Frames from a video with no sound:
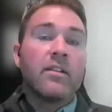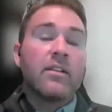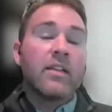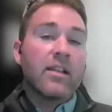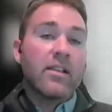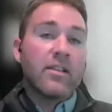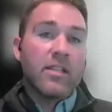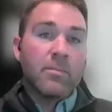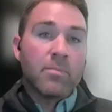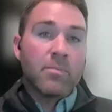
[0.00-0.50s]

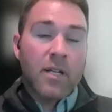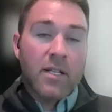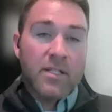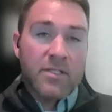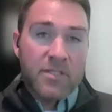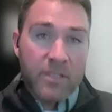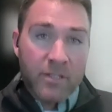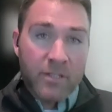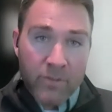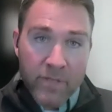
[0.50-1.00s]
NAD+
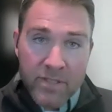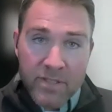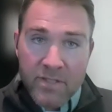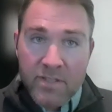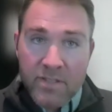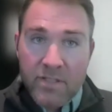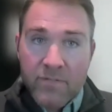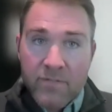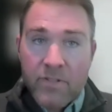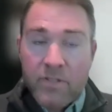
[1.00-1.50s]

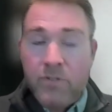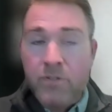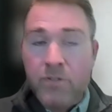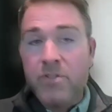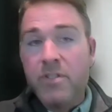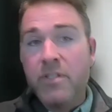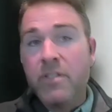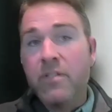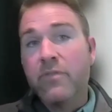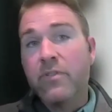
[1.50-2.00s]
increases the
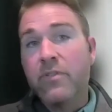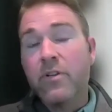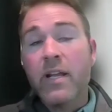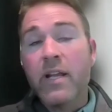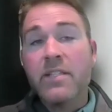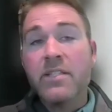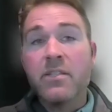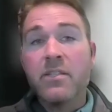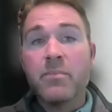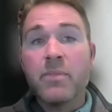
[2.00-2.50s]
efficiency of your
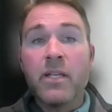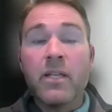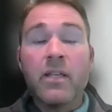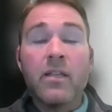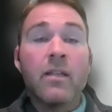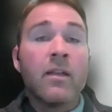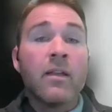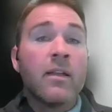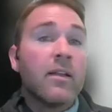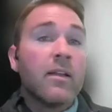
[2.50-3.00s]

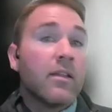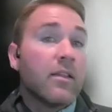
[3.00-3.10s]
ATP.